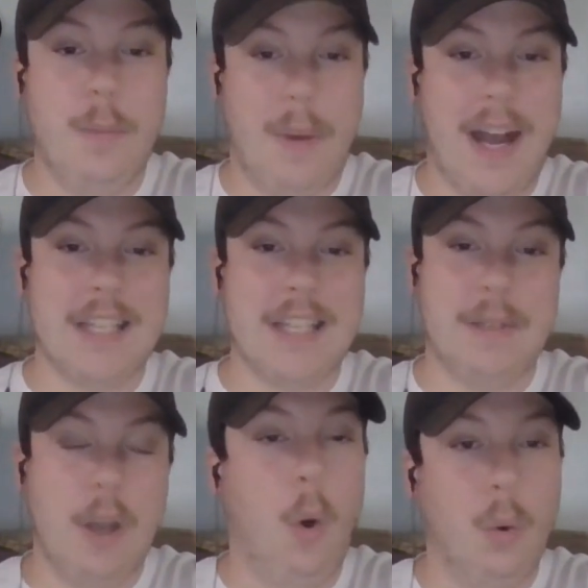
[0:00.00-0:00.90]
possibly
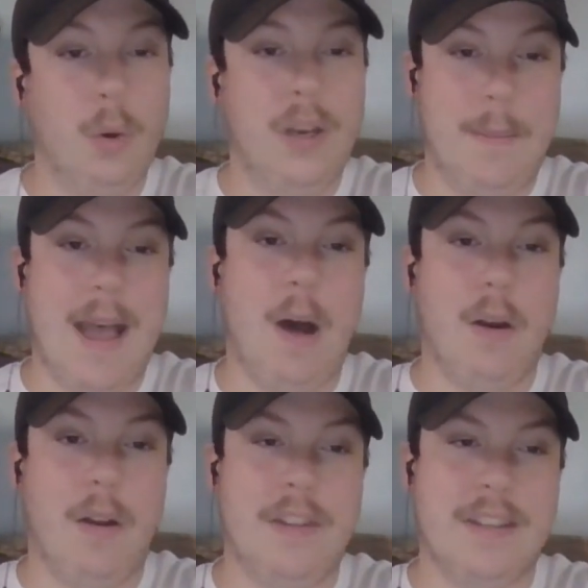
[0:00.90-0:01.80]
hold him out
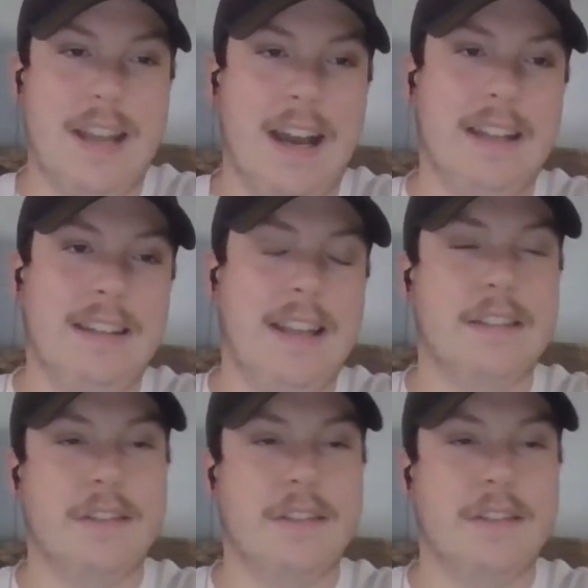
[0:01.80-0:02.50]
of this contest.